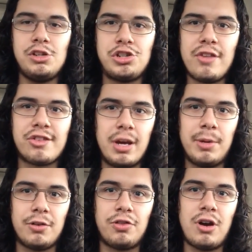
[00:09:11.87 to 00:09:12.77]
Just
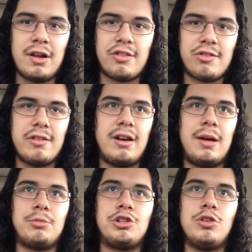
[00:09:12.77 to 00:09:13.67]
give me your thoughts.
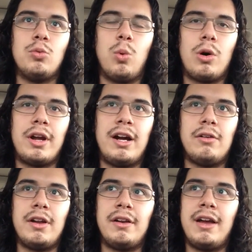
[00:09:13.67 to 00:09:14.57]
I'm too worn
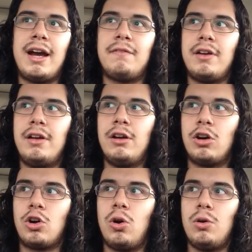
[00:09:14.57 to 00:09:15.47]
out and have
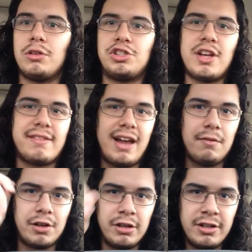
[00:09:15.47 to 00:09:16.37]
a cold. Just
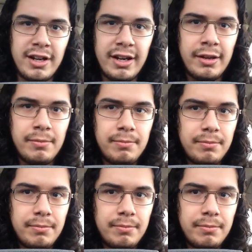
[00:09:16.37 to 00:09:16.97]
have a good day.